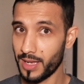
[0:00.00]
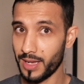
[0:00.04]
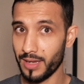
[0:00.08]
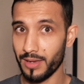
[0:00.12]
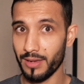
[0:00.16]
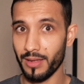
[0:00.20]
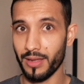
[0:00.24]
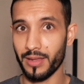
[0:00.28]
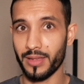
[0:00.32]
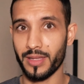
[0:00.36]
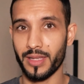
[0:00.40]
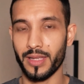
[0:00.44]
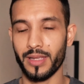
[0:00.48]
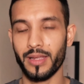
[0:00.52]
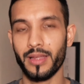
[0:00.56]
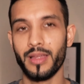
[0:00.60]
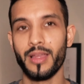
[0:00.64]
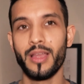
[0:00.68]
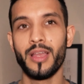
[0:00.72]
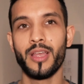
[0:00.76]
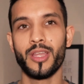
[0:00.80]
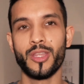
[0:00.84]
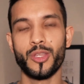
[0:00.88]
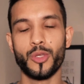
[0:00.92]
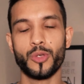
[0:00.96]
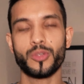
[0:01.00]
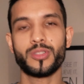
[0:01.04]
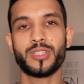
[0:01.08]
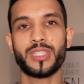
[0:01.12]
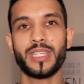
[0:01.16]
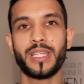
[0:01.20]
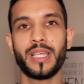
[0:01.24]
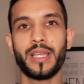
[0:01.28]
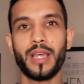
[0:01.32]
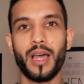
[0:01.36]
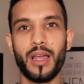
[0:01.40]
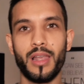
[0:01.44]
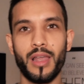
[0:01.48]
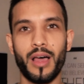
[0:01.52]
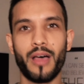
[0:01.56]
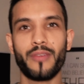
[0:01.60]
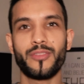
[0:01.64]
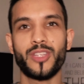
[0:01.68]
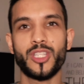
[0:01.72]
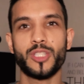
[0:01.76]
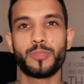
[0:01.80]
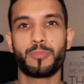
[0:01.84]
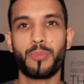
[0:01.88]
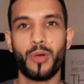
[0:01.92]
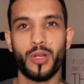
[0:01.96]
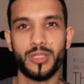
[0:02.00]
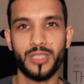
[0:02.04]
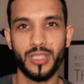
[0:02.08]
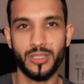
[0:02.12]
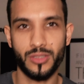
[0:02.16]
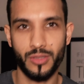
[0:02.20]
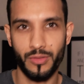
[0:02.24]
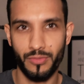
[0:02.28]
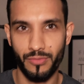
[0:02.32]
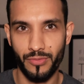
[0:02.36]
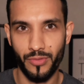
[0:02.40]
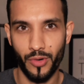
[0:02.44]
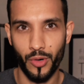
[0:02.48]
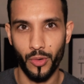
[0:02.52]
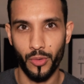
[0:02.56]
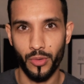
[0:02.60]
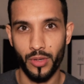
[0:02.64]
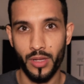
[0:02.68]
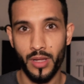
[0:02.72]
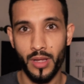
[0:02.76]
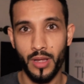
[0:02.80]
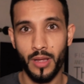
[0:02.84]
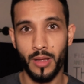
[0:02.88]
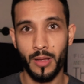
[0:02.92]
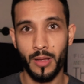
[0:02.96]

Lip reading: and liking, you'll see a lot of these projects unfold.